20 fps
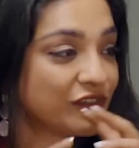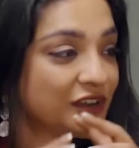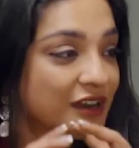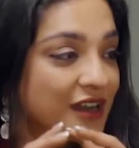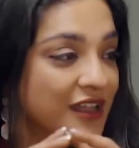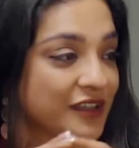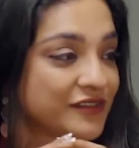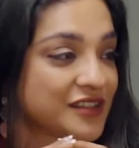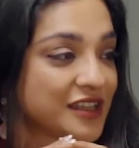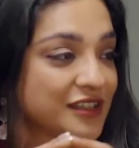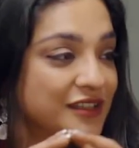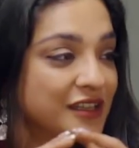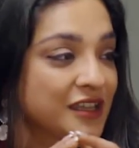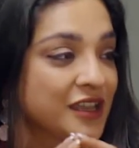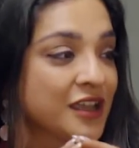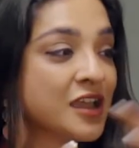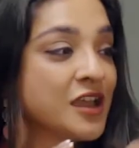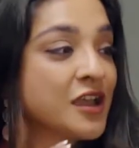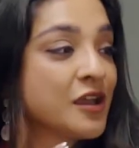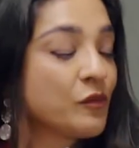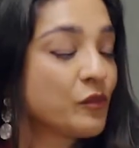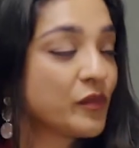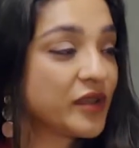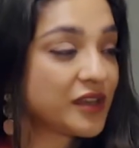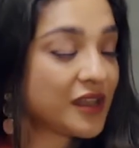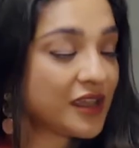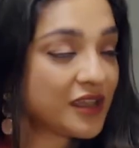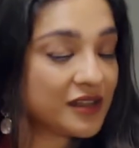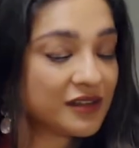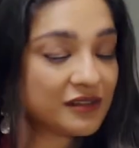of our lives. I think
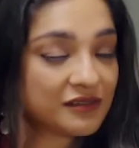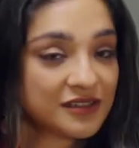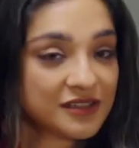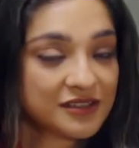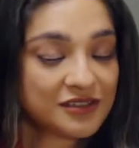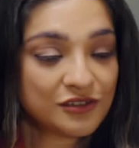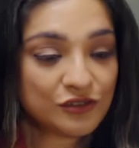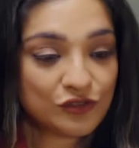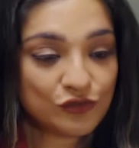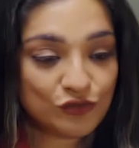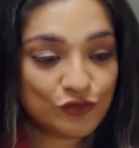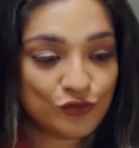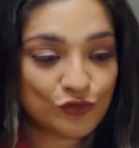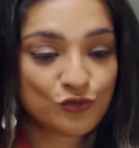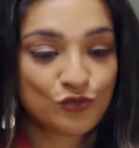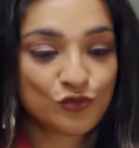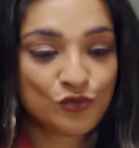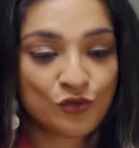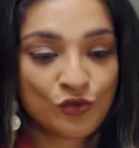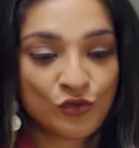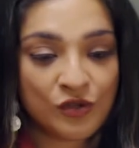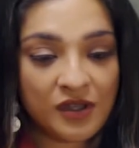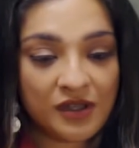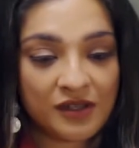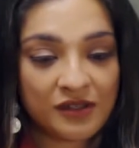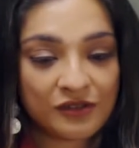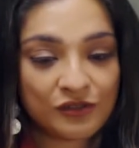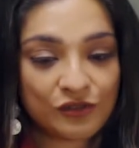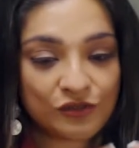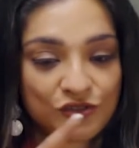when I listen to you,
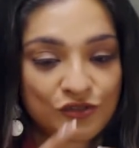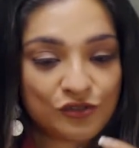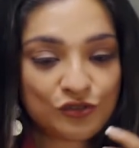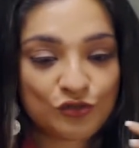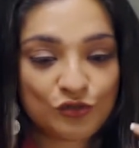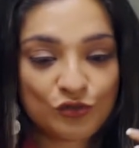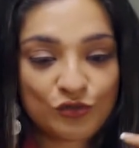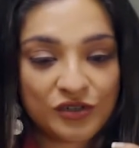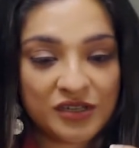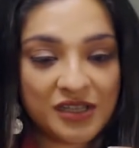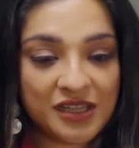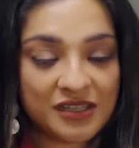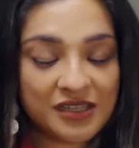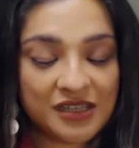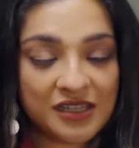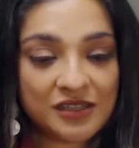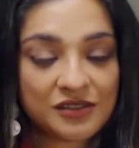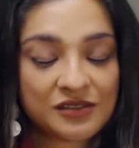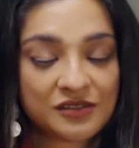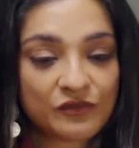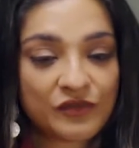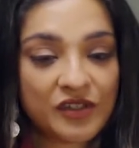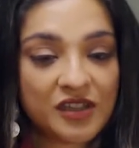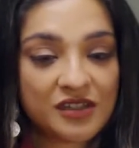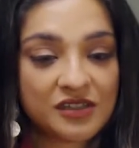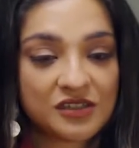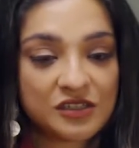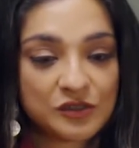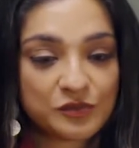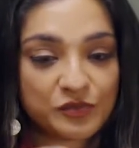your story, I think it's
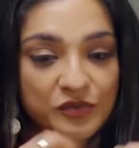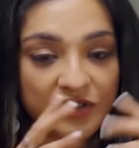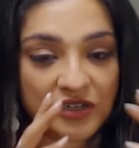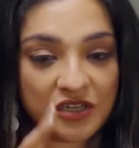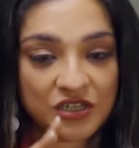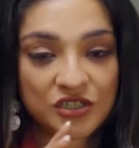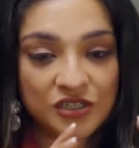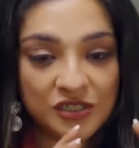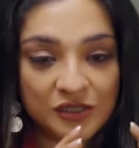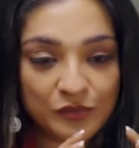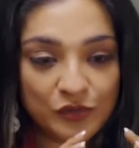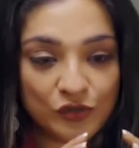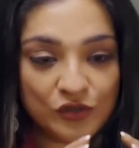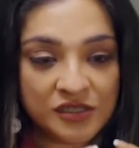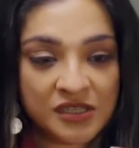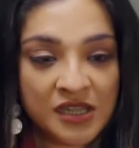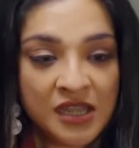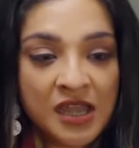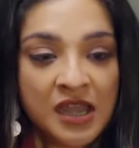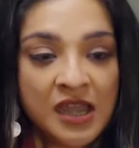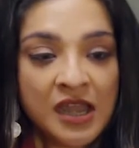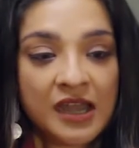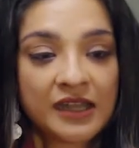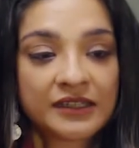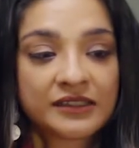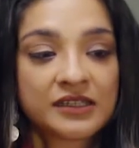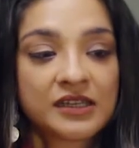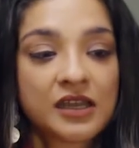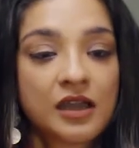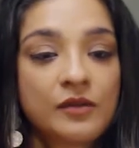very inspirational because
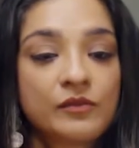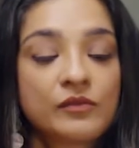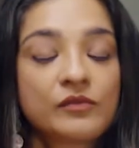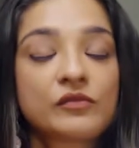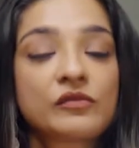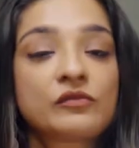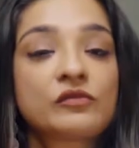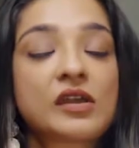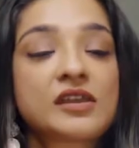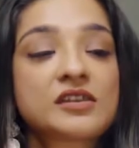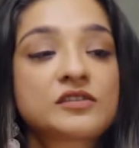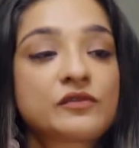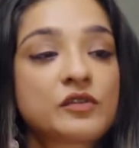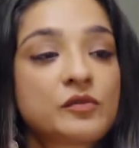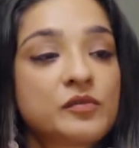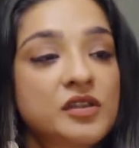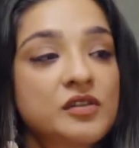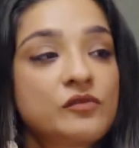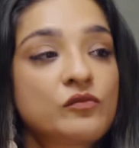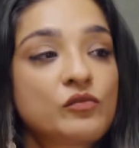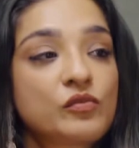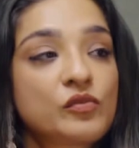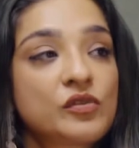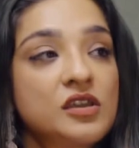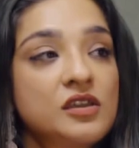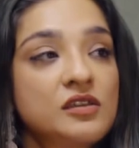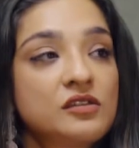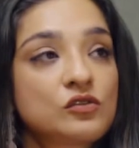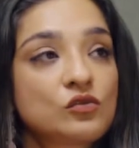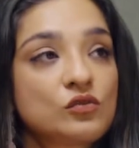I think hum as women,
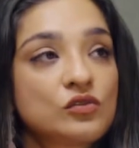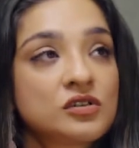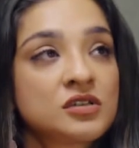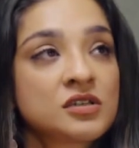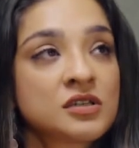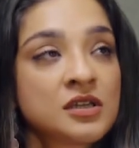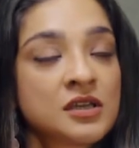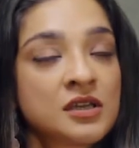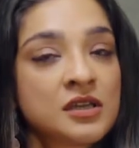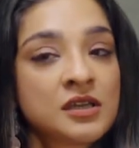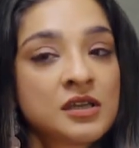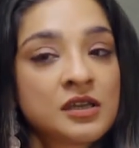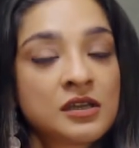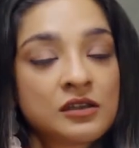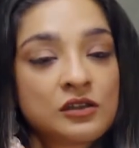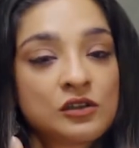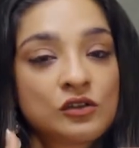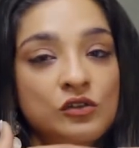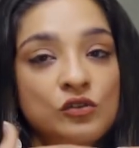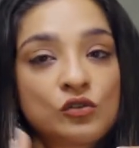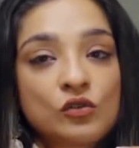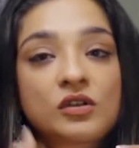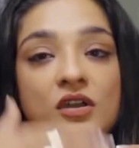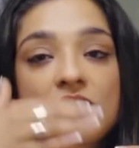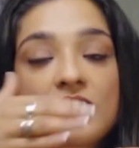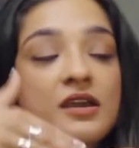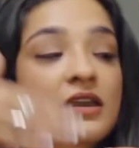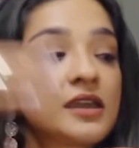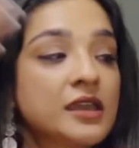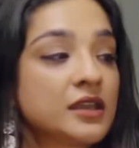we don't look
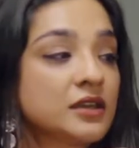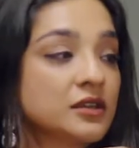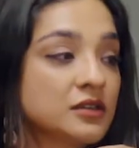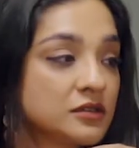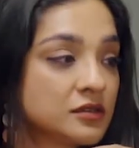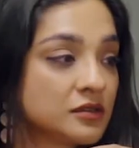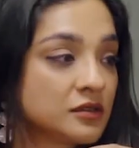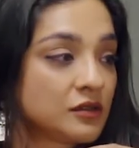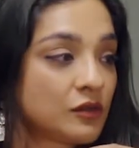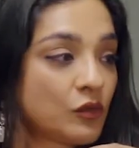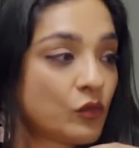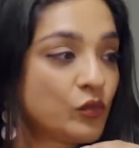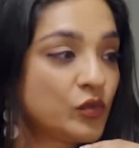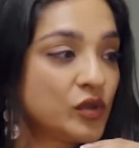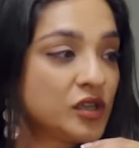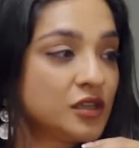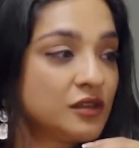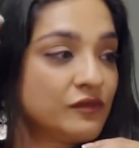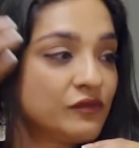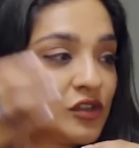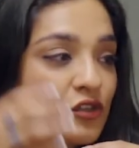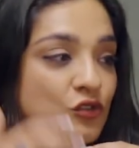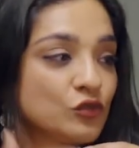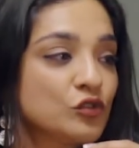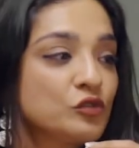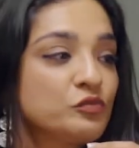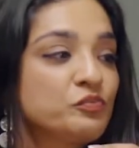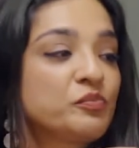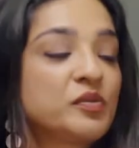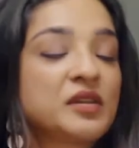ahead. We
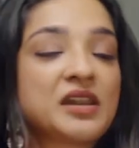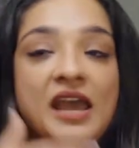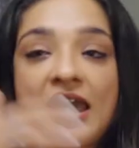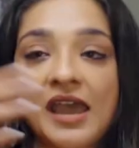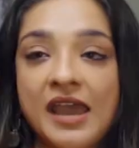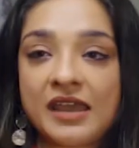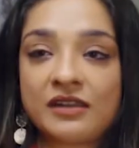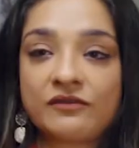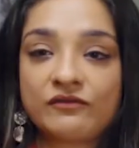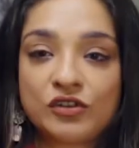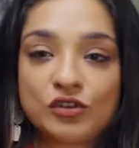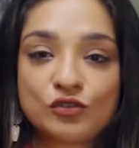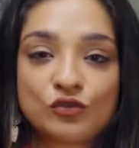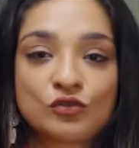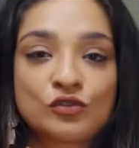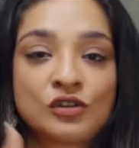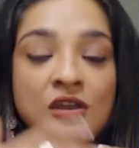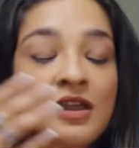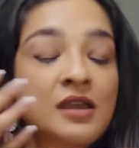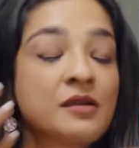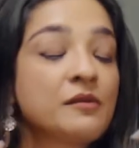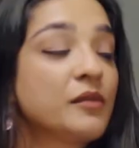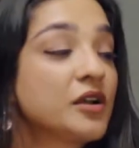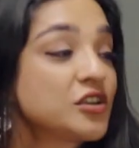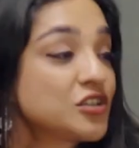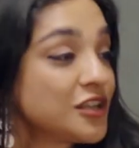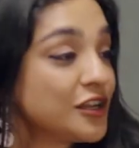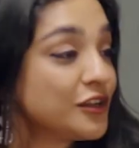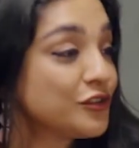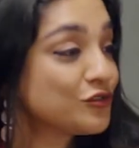don't plan. We don't.
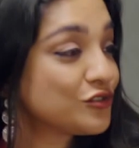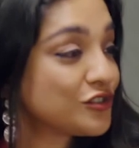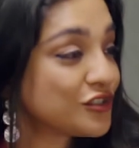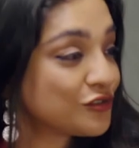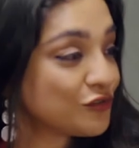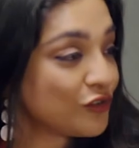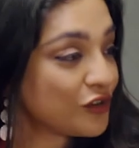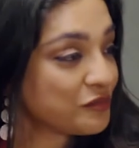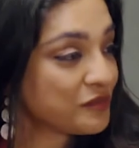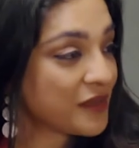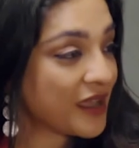Mashallah, you just got